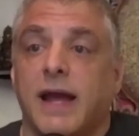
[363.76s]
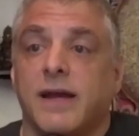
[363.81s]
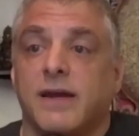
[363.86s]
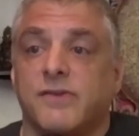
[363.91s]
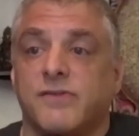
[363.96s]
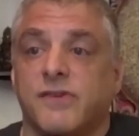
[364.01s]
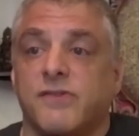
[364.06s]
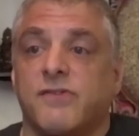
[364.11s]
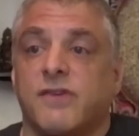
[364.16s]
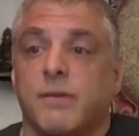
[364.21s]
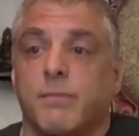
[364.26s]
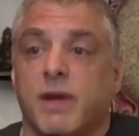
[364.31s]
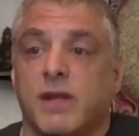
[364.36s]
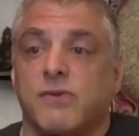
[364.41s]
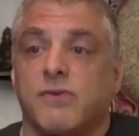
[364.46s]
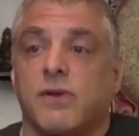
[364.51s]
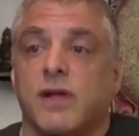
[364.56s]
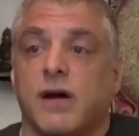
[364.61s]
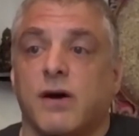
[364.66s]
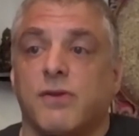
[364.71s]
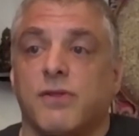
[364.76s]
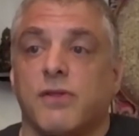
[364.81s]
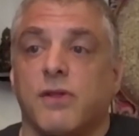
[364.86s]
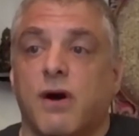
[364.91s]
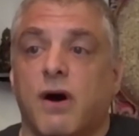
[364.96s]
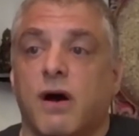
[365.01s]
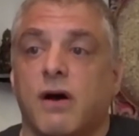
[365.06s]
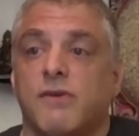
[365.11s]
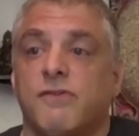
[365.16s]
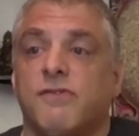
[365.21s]
existing mental health
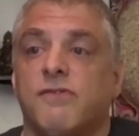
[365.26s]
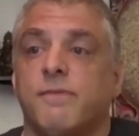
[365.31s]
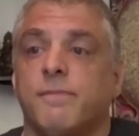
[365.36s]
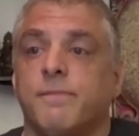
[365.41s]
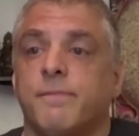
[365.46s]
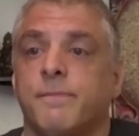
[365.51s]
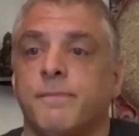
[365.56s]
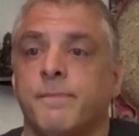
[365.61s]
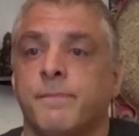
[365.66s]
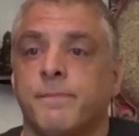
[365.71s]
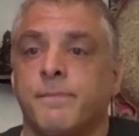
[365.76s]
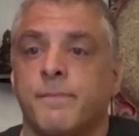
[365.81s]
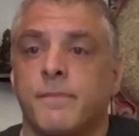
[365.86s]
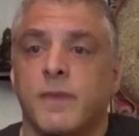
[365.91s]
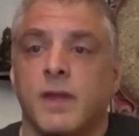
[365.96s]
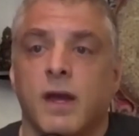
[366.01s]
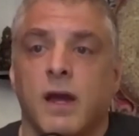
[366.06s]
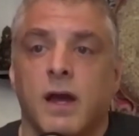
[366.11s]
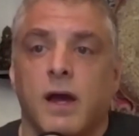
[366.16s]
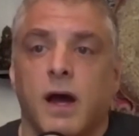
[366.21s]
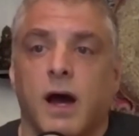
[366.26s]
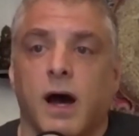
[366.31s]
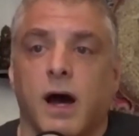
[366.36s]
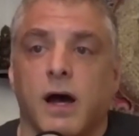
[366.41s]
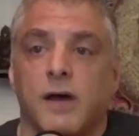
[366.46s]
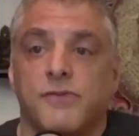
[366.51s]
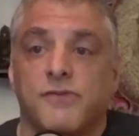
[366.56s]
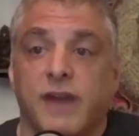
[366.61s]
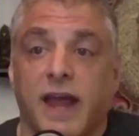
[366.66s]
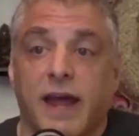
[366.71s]
laws,
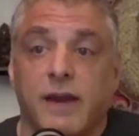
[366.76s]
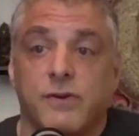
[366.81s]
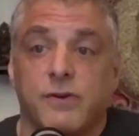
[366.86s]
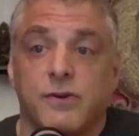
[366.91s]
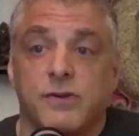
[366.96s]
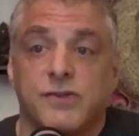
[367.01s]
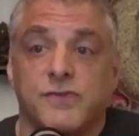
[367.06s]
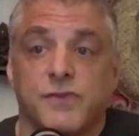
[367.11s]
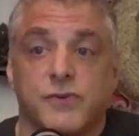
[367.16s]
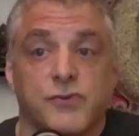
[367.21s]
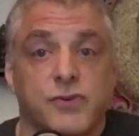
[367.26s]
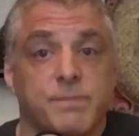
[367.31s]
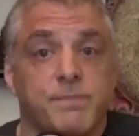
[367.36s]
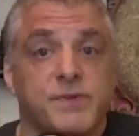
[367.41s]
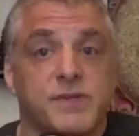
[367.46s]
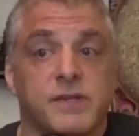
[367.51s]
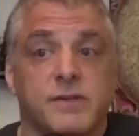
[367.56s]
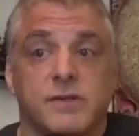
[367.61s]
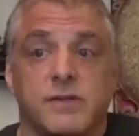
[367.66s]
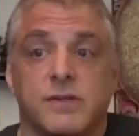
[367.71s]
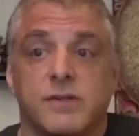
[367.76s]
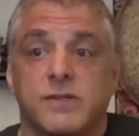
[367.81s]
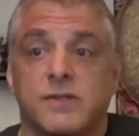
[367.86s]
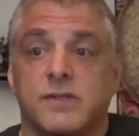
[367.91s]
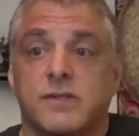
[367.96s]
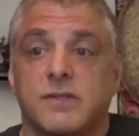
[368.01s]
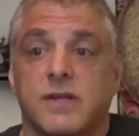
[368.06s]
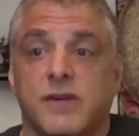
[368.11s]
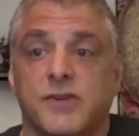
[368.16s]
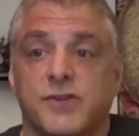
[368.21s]
uh, standards for trip sitters,
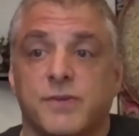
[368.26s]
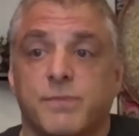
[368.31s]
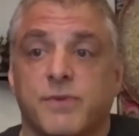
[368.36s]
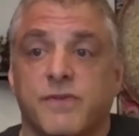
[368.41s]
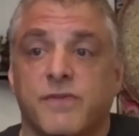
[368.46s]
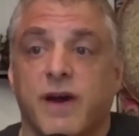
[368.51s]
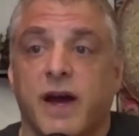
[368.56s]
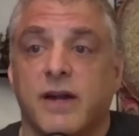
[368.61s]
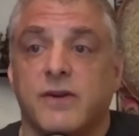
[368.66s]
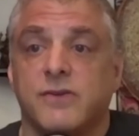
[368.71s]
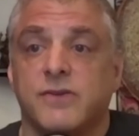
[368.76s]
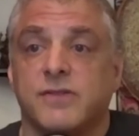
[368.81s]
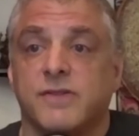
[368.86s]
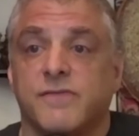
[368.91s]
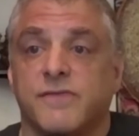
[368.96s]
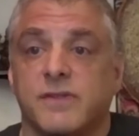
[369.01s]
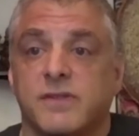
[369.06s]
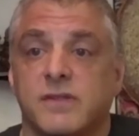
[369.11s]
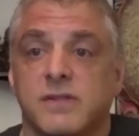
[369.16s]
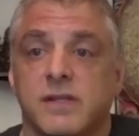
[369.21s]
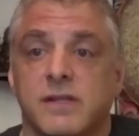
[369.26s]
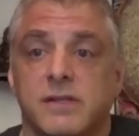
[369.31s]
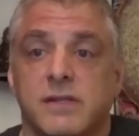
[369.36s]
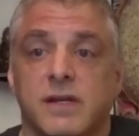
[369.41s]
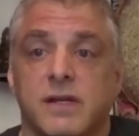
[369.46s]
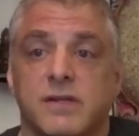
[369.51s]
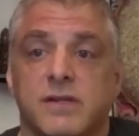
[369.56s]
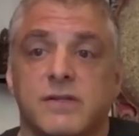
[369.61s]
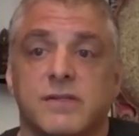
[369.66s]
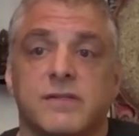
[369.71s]
session providers, and
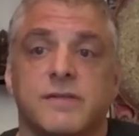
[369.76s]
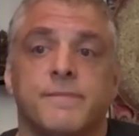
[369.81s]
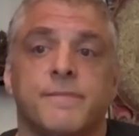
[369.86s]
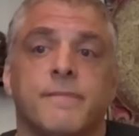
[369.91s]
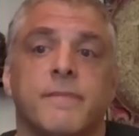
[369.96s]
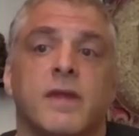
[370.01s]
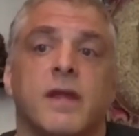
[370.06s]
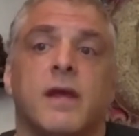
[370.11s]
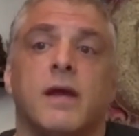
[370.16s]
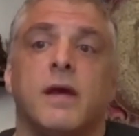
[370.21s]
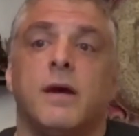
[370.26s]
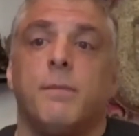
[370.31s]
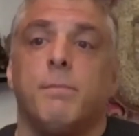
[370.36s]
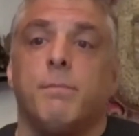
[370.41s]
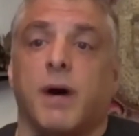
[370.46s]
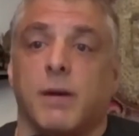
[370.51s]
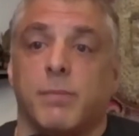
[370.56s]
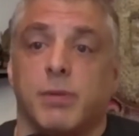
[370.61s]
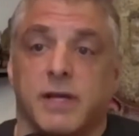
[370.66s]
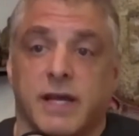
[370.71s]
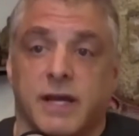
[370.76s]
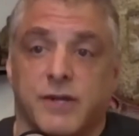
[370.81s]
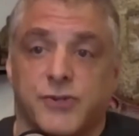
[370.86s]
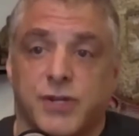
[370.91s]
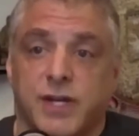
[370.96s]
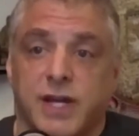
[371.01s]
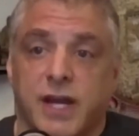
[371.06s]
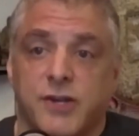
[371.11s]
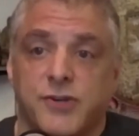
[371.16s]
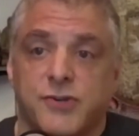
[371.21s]
facilitators, public
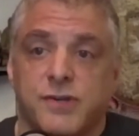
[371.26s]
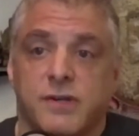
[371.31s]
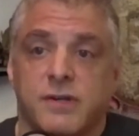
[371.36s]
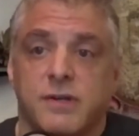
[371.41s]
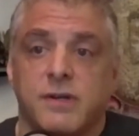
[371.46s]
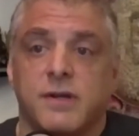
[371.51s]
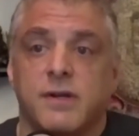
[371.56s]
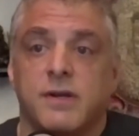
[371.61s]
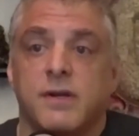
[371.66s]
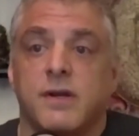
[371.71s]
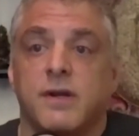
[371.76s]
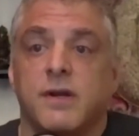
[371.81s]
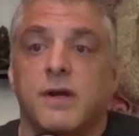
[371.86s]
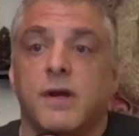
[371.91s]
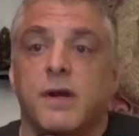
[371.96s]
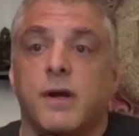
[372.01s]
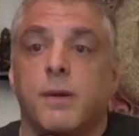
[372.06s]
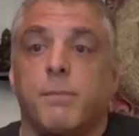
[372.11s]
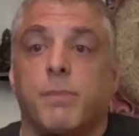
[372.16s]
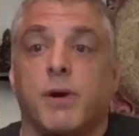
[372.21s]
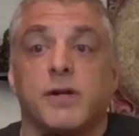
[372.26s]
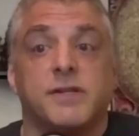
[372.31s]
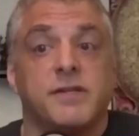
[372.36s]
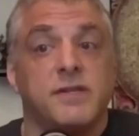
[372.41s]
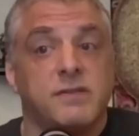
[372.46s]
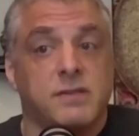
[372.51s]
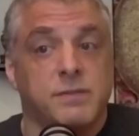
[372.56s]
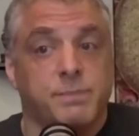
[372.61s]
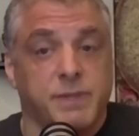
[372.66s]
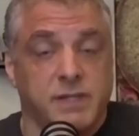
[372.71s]
education,
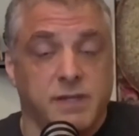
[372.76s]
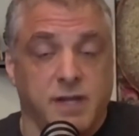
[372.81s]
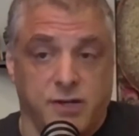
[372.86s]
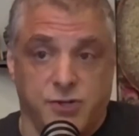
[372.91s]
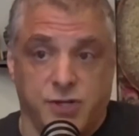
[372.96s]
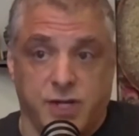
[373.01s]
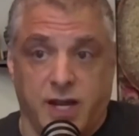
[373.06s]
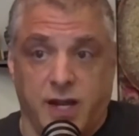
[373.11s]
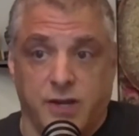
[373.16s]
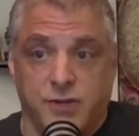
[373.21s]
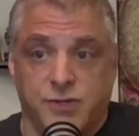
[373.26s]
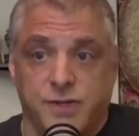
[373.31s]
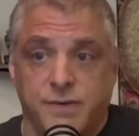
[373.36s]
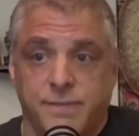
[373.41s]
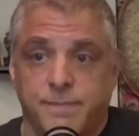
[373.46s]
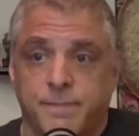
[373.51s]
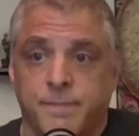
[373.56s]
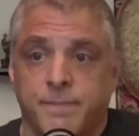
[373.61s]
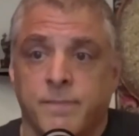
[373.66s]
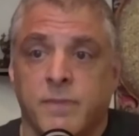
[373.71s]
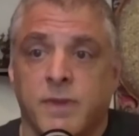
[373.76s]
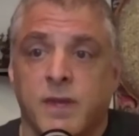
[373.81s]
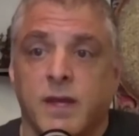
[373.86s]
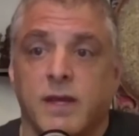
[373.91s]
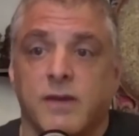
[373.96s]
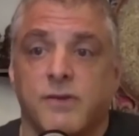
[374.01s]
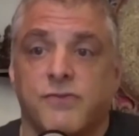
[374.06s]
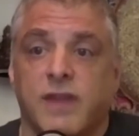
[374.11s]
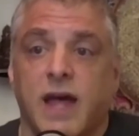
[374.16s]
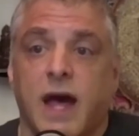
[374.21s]
participant education,
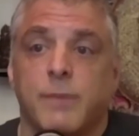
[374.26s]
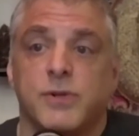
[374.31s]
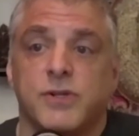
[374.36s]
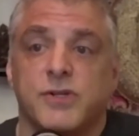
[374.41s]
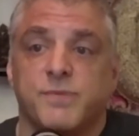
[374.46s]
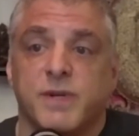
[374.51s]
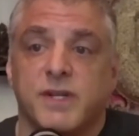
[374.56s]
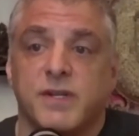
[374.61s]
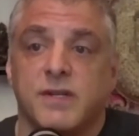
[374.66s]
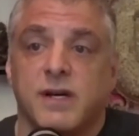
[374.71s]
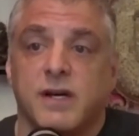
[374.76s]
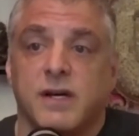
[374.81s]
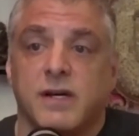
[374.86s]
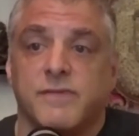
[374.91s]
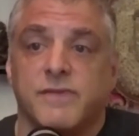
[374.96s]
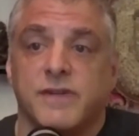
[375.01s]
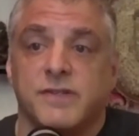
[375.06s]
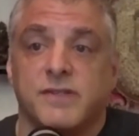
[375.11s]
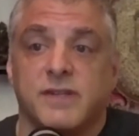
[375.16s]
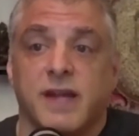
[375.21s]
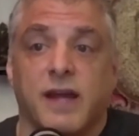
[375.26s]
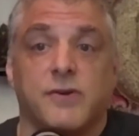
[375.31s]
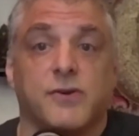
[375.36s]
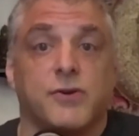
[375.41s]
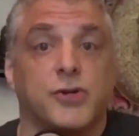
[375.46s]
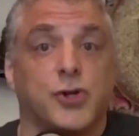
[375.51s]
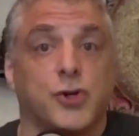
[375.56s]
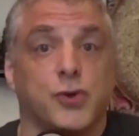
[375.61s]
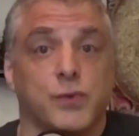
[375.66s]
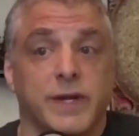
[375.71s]
establishment of a
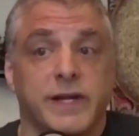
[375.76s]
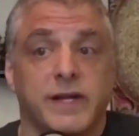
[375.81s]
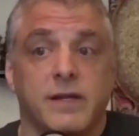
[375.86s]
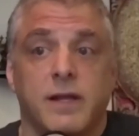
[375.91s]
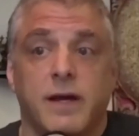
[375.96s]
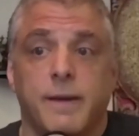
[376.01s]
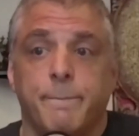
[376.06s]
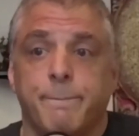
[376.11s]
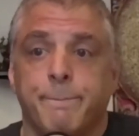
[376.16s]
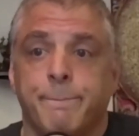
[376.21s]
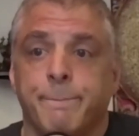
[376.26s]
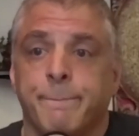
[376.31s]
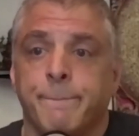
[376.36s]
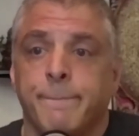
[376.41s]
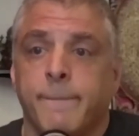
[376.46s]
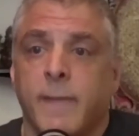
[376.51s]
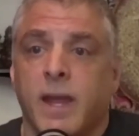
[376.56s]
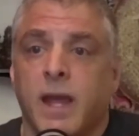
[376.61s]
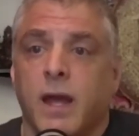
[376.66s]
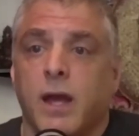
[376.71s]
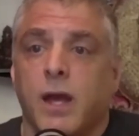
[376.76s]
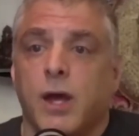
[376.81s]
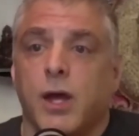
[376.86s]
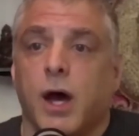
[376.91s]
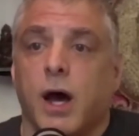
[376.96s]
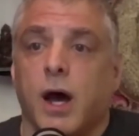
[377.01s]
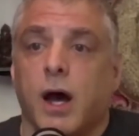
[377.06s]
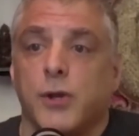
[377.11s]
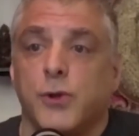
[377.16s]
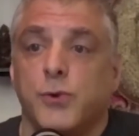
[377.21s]
standard curricula,
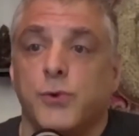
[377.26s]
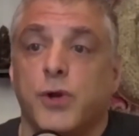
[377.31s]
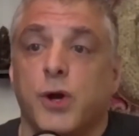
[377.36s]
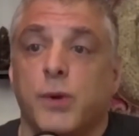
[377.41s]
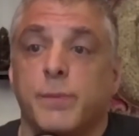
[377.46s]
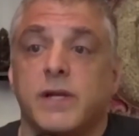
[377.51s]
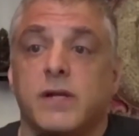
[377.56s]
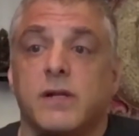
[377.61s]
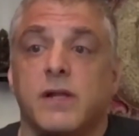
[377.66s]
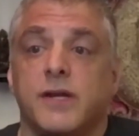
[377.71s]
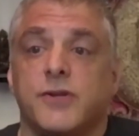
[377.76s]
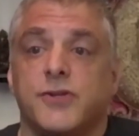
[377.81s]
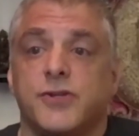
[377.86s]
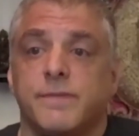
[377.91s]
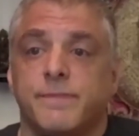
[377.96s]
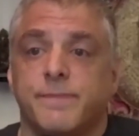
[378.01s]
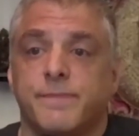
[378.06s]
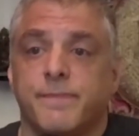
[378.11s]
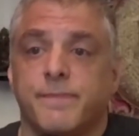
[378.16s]
uh, new nomenclature,